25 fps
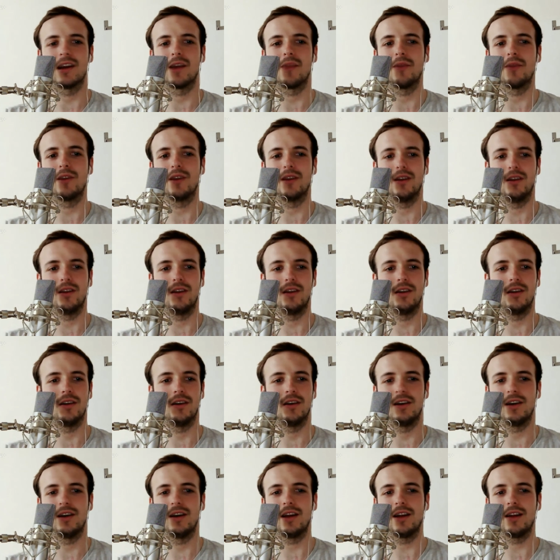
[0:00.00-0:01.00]
I mean,
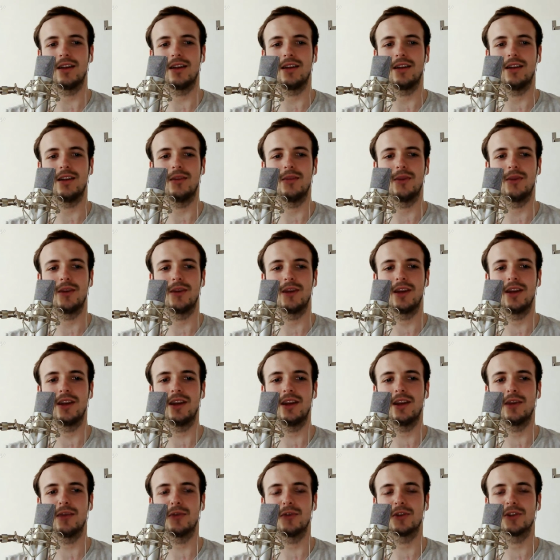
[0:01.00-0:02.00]
at the
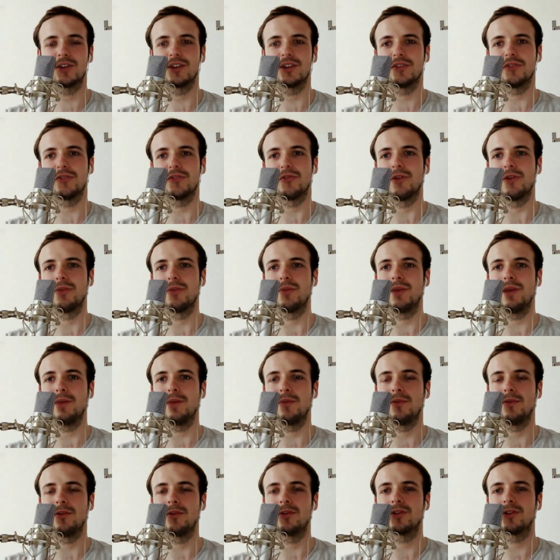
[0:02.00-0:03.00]
beginning it was just 3
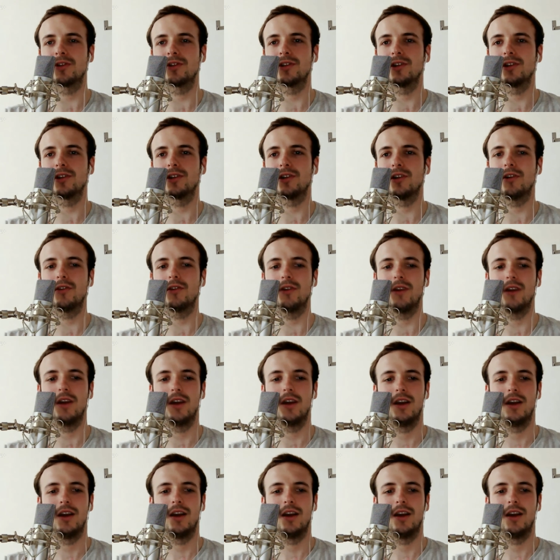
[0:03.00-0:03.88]
people or so.